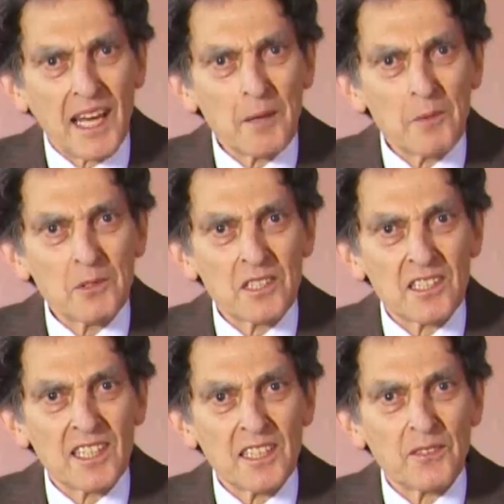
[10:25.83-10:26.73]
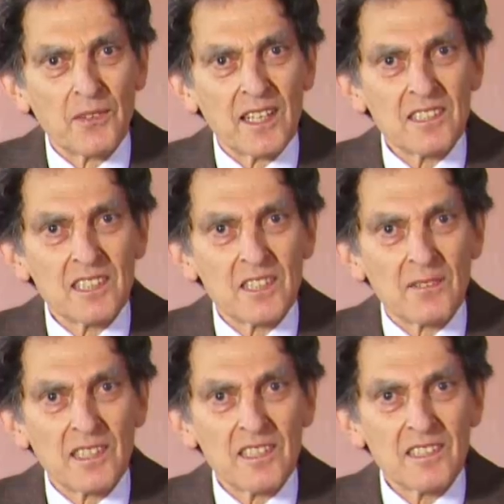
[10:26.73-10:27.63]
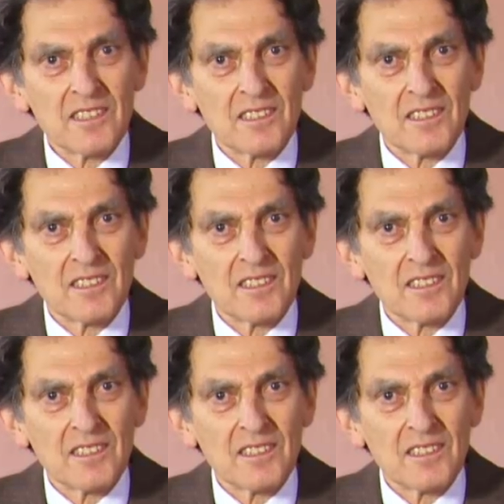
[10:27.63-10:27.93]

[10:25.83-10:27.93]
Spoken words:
able to see the faces of others?